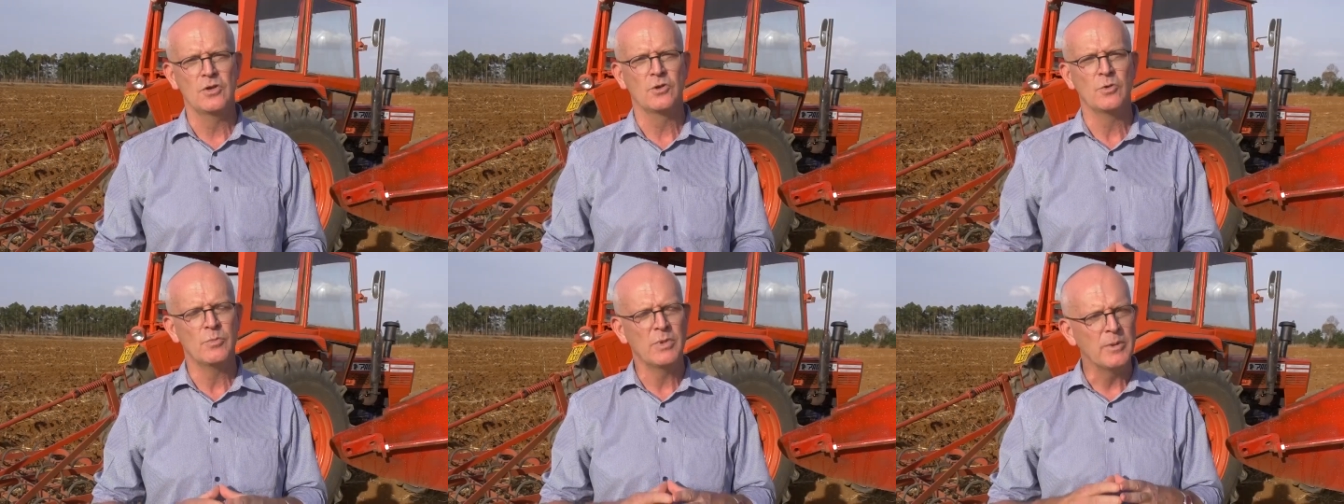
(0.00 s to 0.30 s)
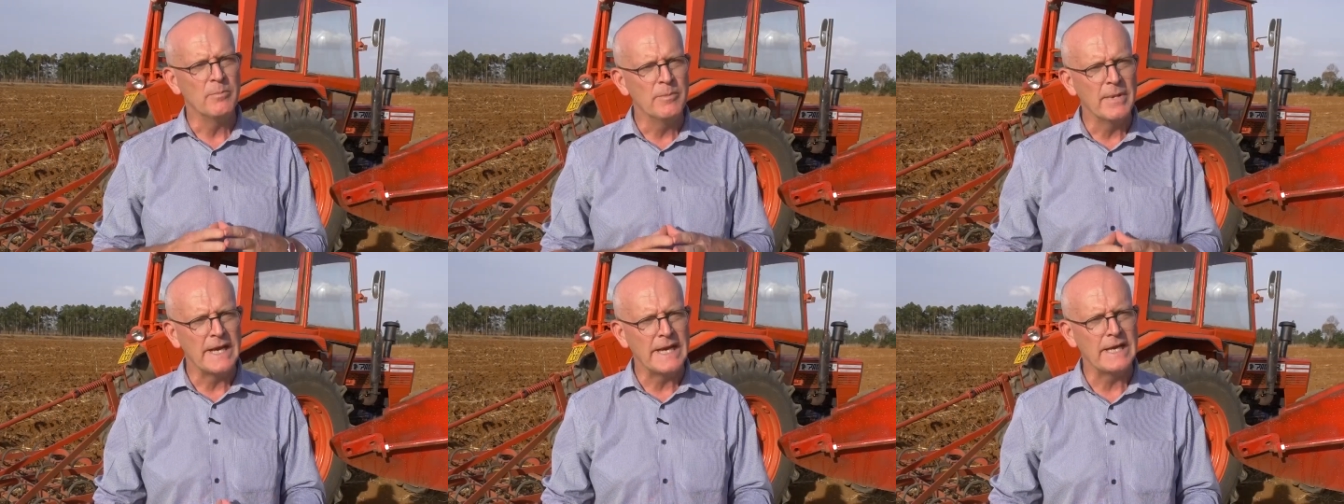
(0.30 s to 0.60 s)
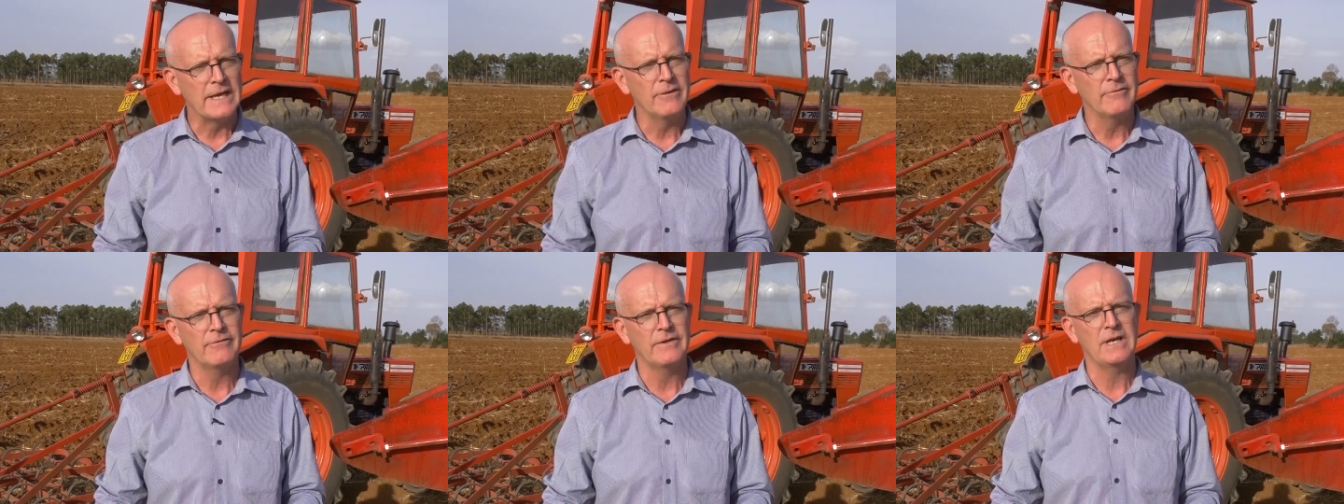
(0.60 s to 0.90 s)
to be
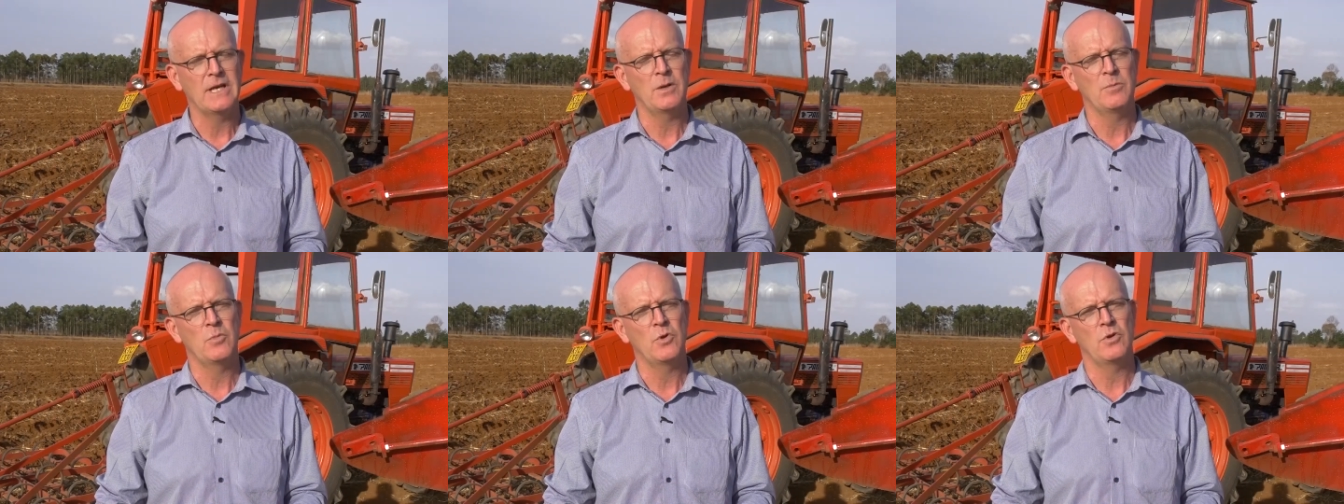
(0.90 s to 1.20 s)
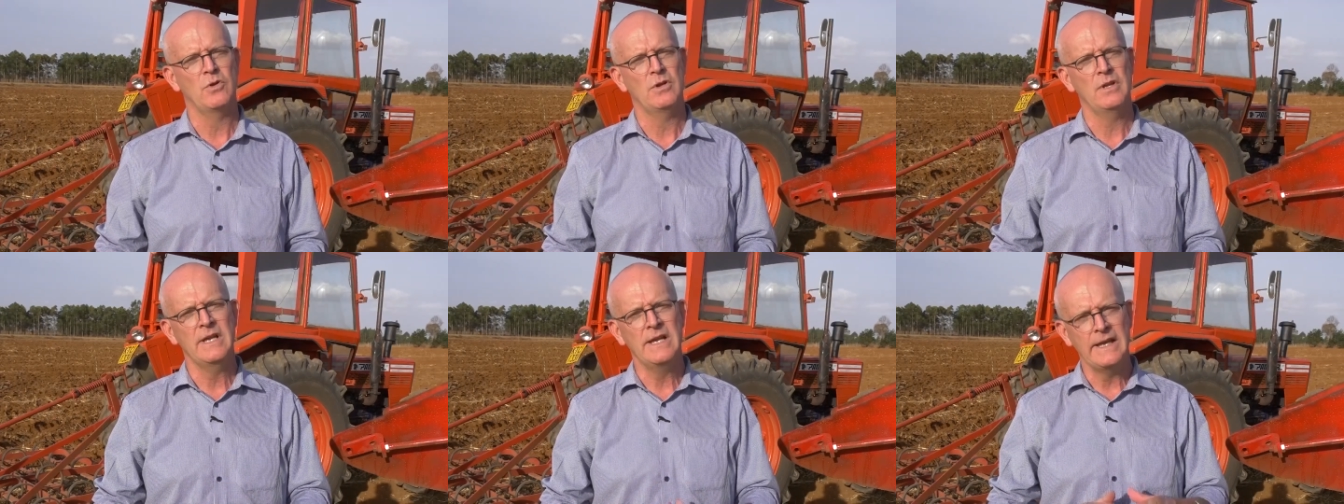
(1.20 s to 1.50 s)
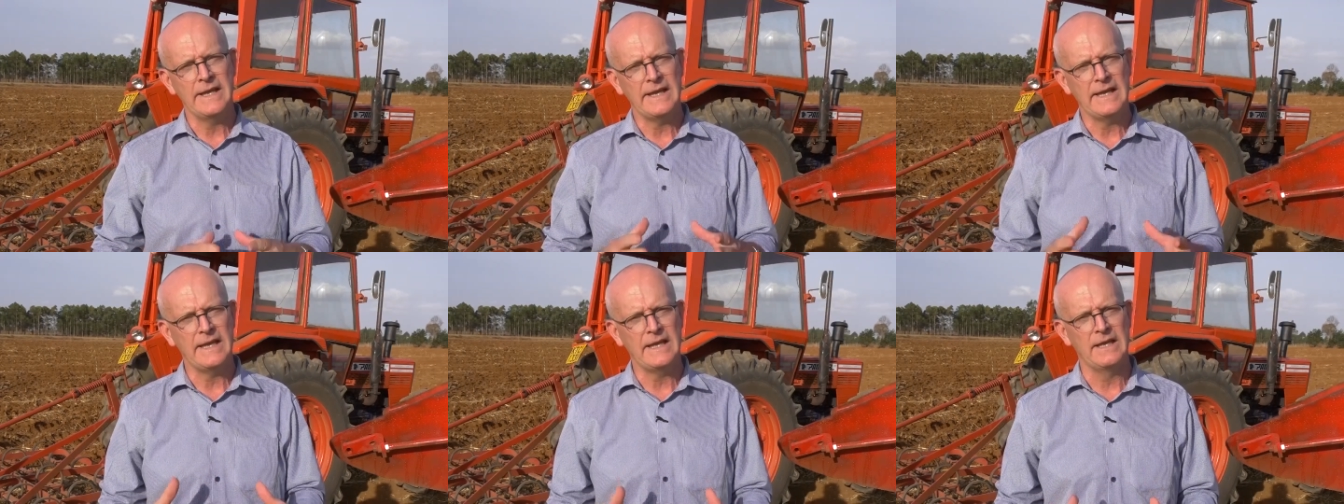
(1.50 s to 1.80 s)
made
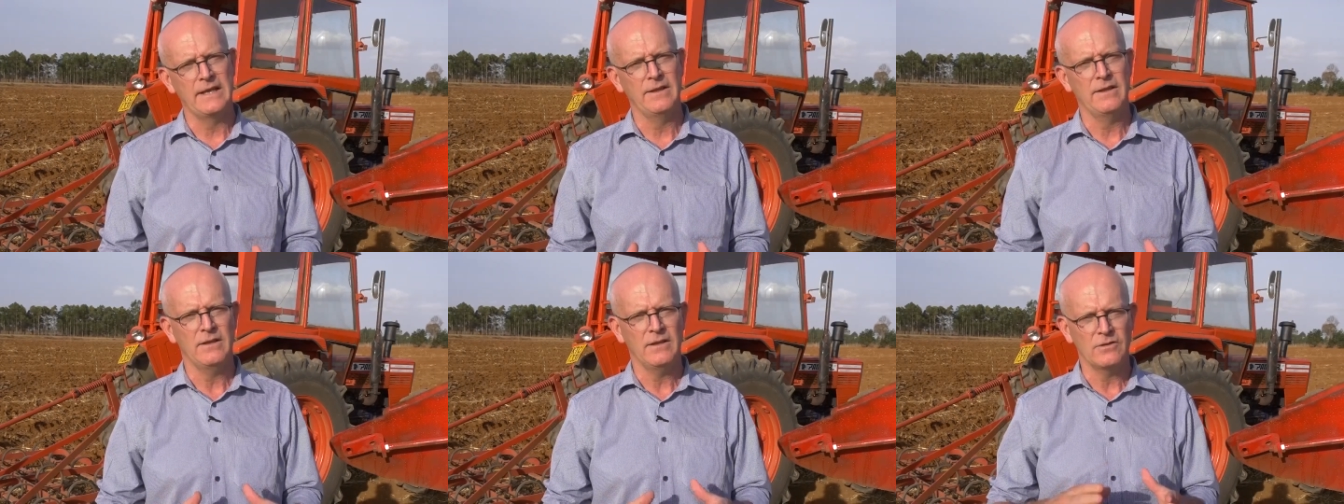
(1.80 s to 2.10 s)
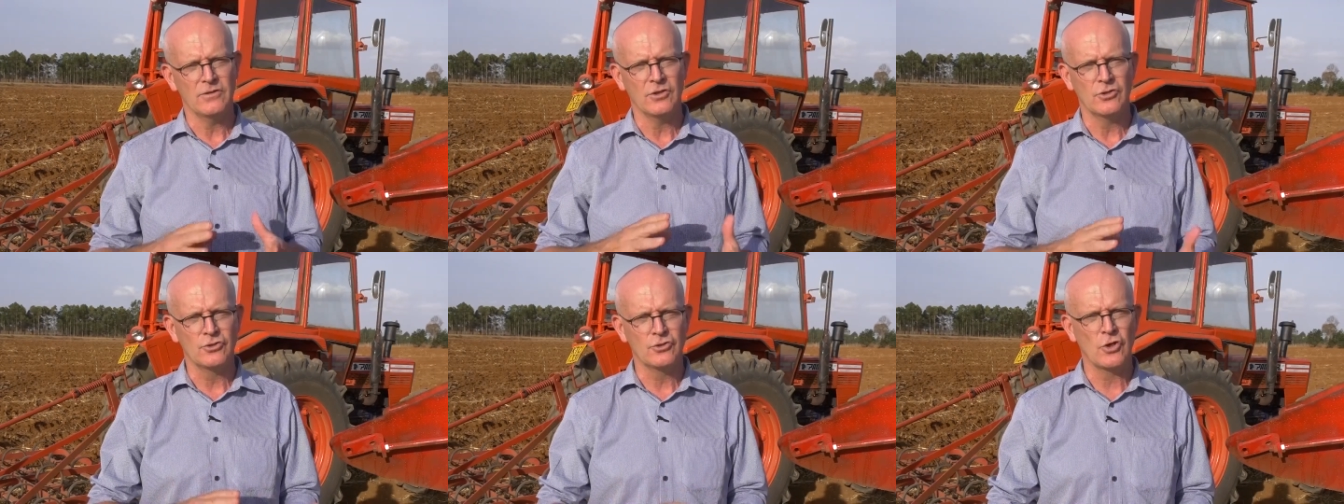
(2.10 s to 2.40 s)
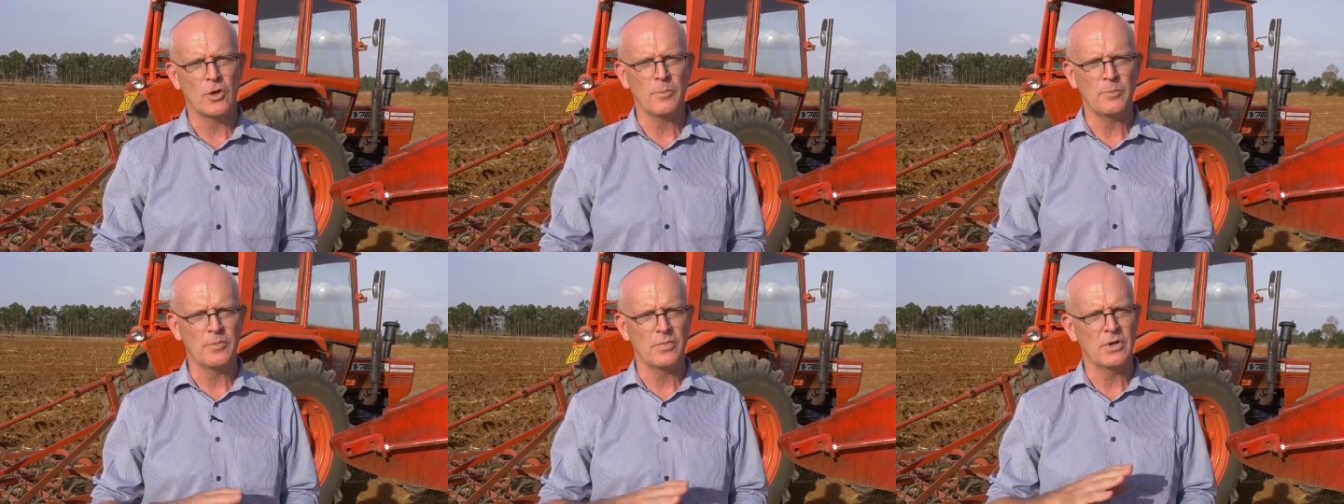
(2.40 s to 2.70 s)
available in the
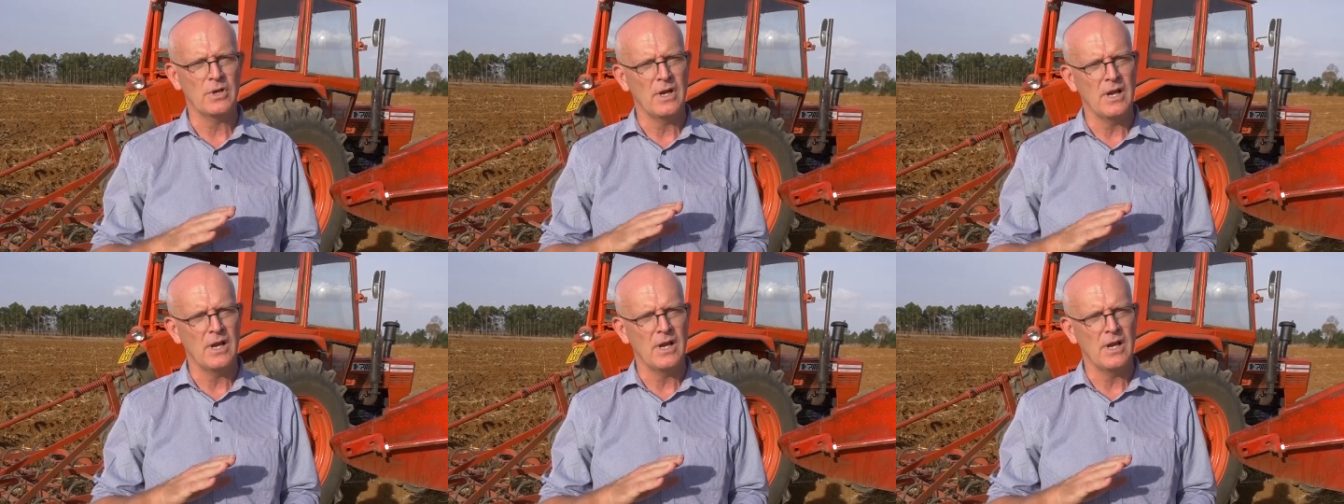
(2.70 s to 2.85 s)
top